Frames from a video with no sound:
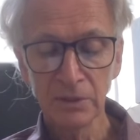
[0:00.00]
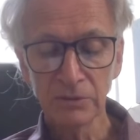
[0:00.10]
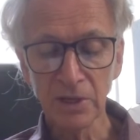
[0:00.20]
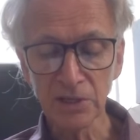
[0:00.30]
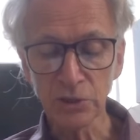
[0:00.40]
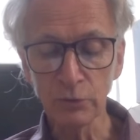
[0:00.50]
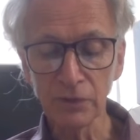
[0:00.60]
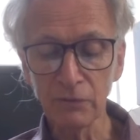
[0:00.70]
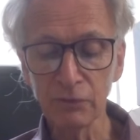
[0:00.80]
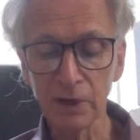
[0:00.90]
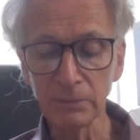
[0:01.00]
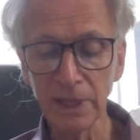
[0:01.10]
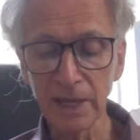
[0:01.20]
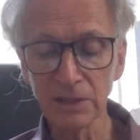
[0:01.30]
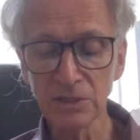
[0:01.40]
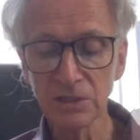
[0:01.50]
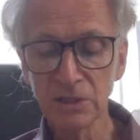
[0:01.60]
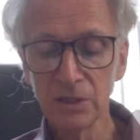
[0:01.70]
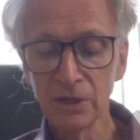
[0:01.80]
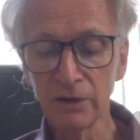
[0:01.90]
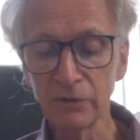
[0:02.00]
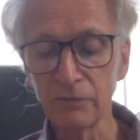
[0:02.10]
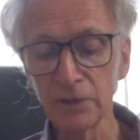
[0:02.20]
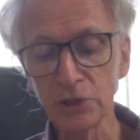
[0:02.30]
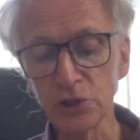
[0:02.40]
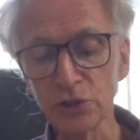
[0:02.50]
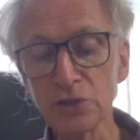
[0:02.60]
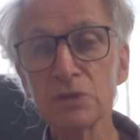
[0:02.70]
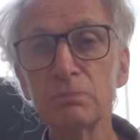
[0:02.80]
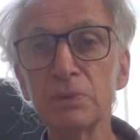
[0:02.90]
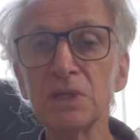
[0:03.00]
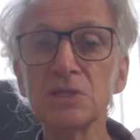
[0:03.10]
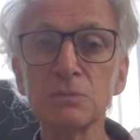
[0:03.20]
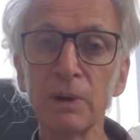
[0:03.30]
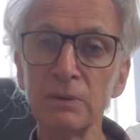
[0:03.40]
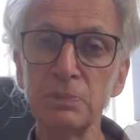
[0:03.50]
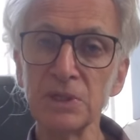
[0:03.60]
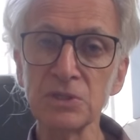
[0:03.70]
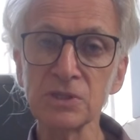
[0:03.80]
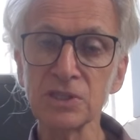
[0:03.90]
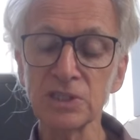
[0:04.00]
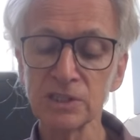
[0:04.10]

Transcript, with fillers: takes over the farmlands of the villagers piece by piece.